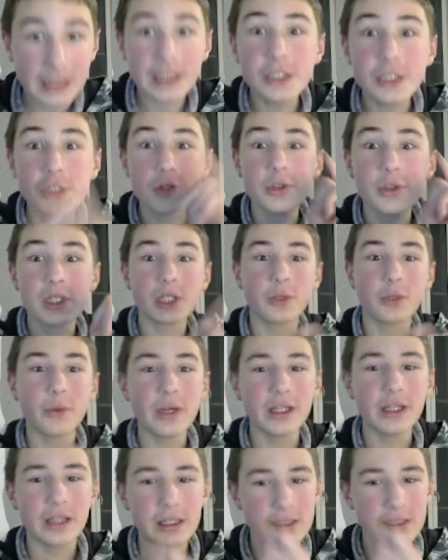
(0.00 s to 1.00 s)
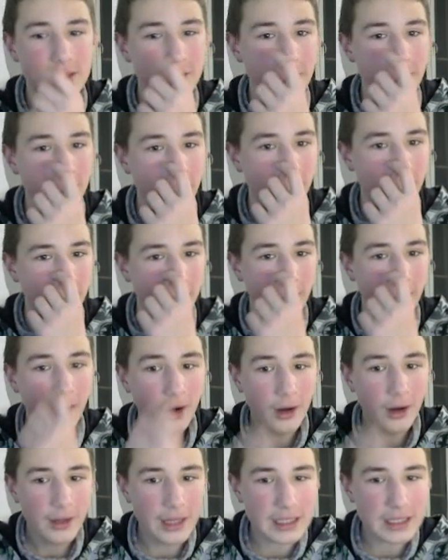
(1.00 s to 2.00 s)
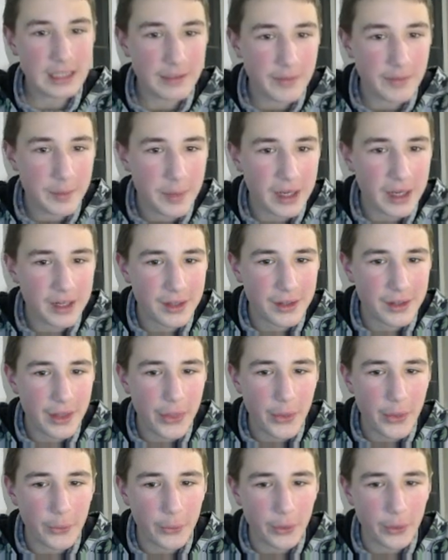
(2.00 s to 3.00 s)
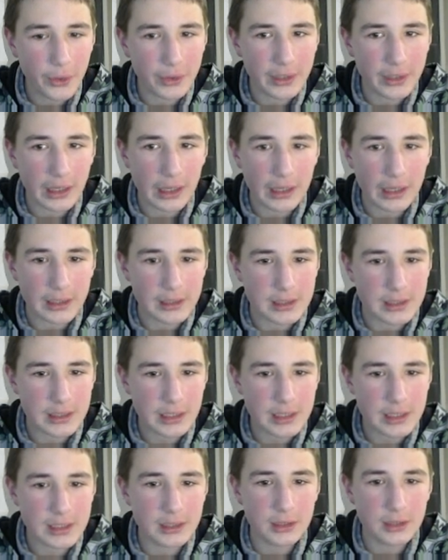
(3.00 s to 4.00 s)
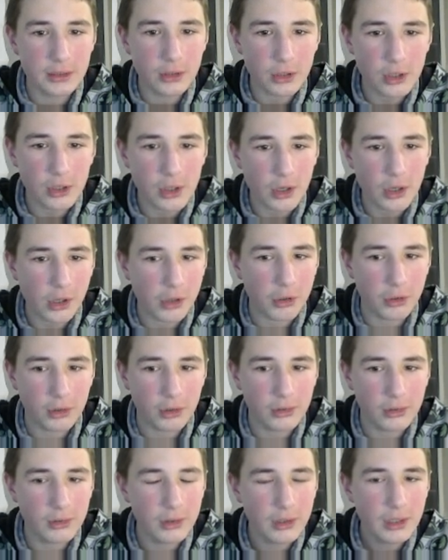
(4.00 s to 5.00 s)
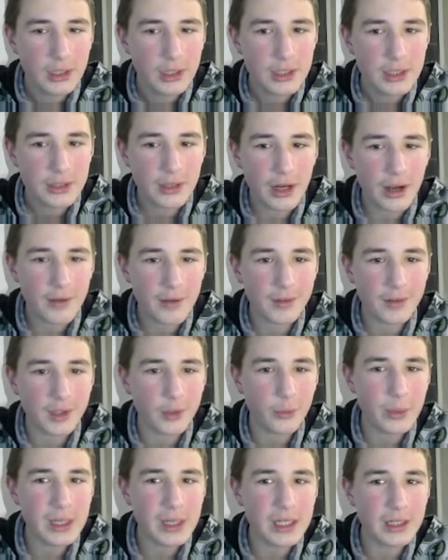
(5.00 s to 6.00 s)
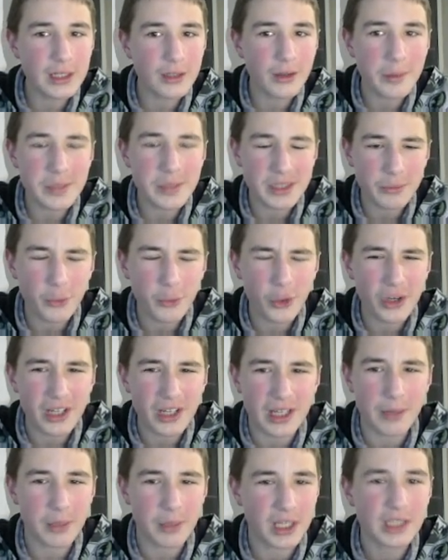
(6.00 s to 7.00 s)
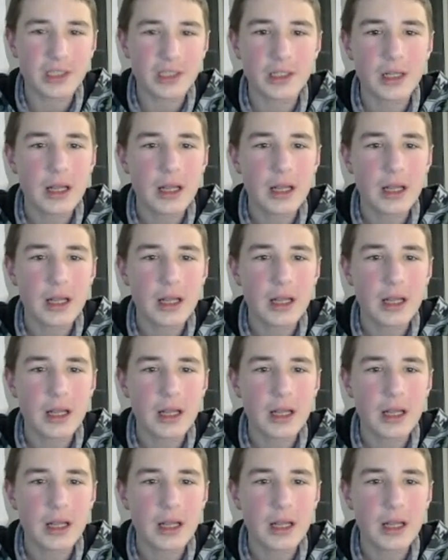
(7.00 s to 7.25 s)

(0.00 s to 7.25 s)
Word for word: a juicy queen, let's go. That's even better than the rook, guys. Let's go. So now I have a queen. Now I'm worried a bit.